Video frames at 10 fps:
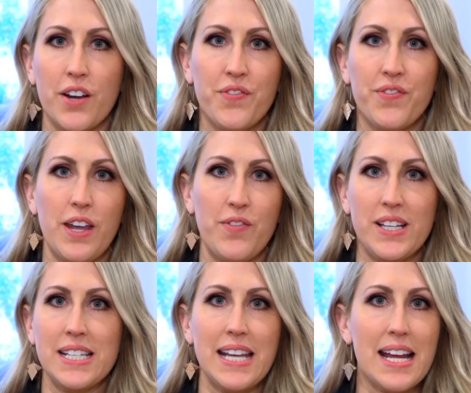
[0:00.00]
If, if
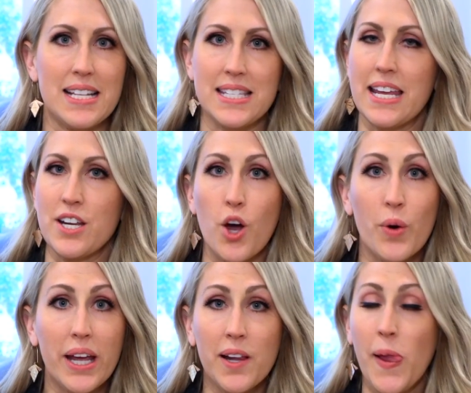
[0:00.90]
it's a dance, they
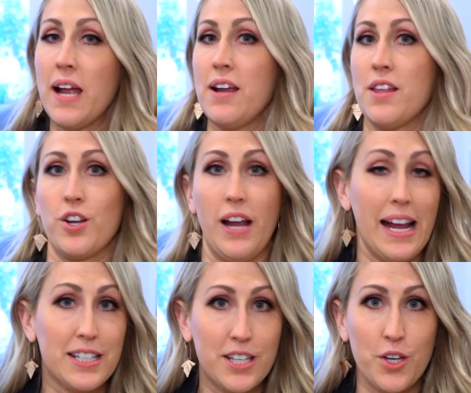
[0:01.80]
know it, they're
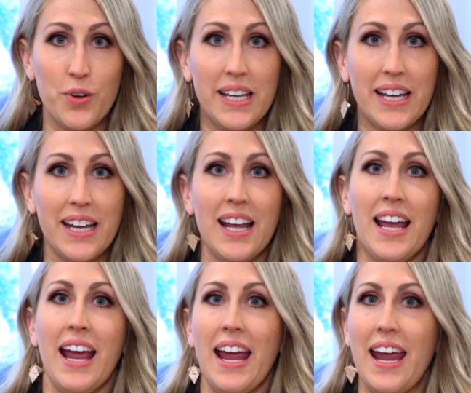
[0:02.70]
executing it,
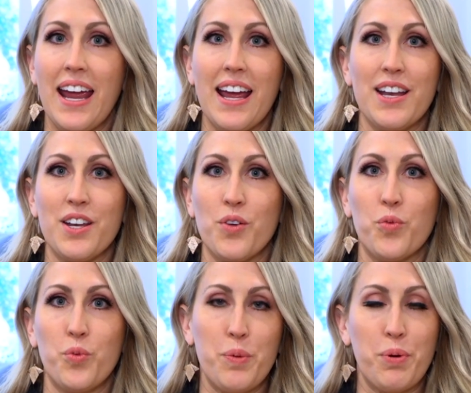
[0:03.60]

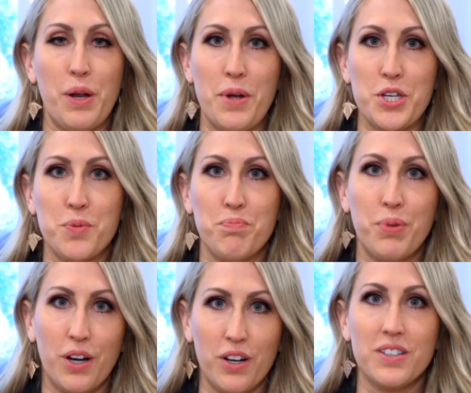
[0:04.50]
and we pretty much
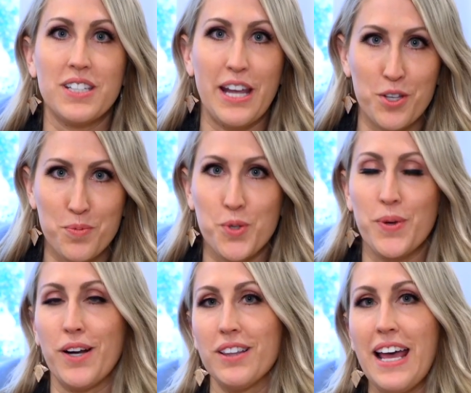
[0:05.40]
put our tails
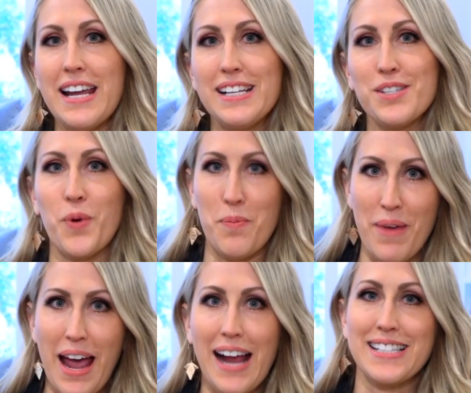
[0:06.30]
between our legs,
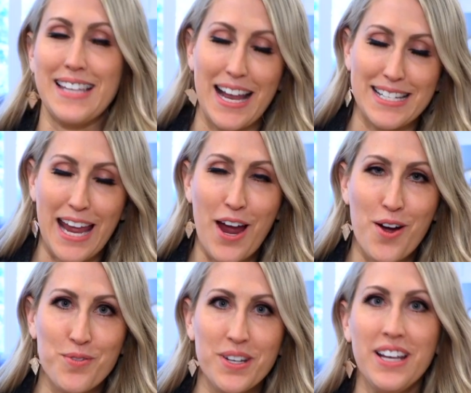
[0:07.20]
went back, sat
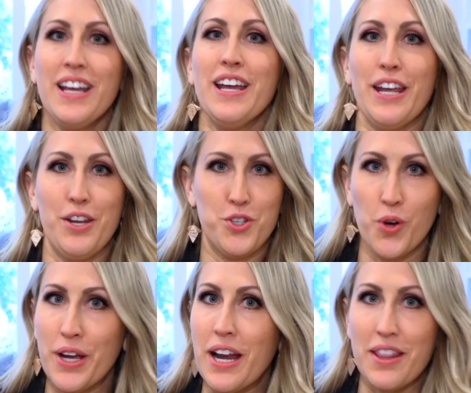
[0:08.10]
down,
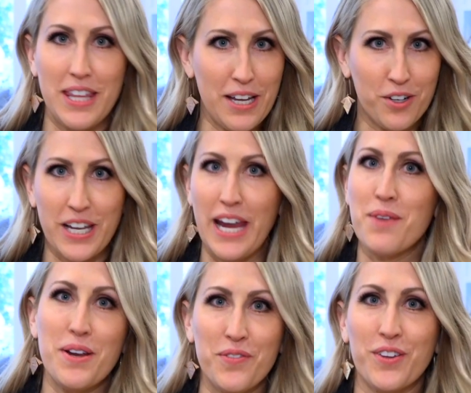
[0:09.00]
enjoyed the
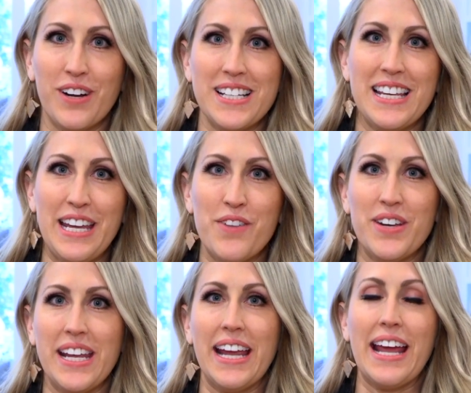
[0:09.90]
entertainment for the rest of the
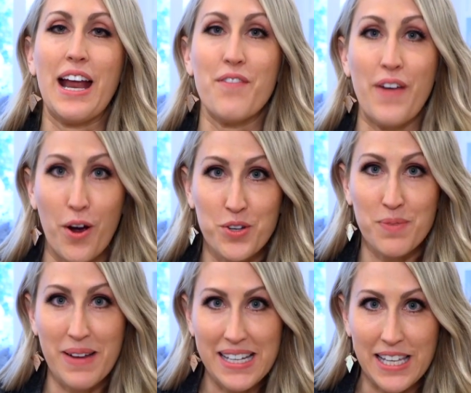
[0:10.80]
evening, and I vowed
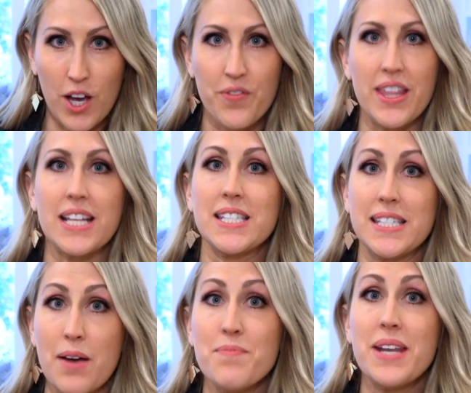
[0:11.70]
to myself that
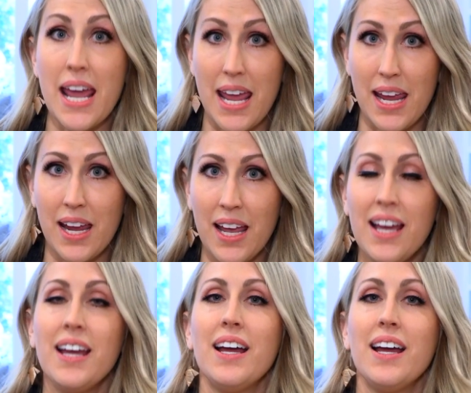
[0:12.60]
someday